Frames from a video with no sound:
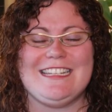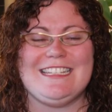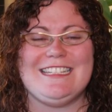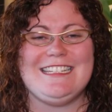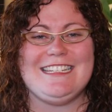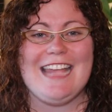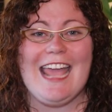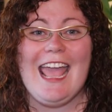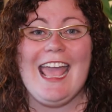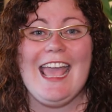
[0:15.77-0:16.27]

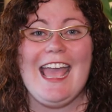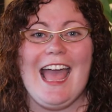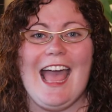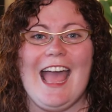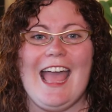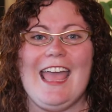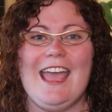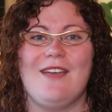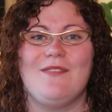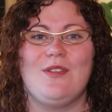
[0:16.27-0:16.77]
Today,
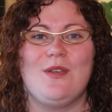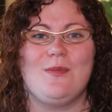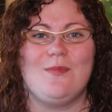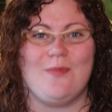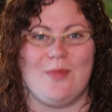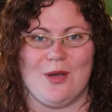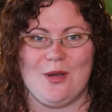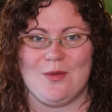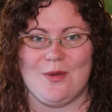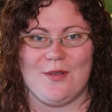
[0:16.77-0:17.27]
I have a
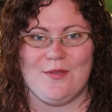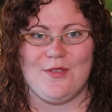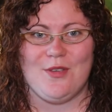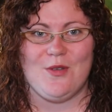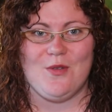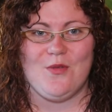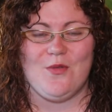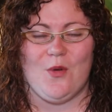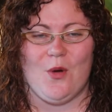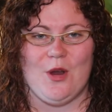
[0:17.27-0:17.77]
book
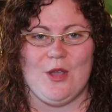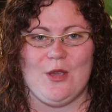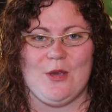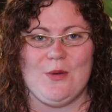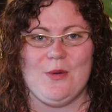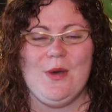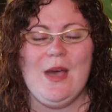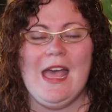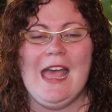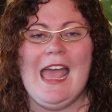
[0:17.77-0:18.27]
review for
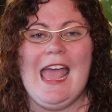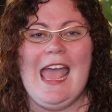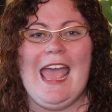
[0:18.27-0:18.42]
you,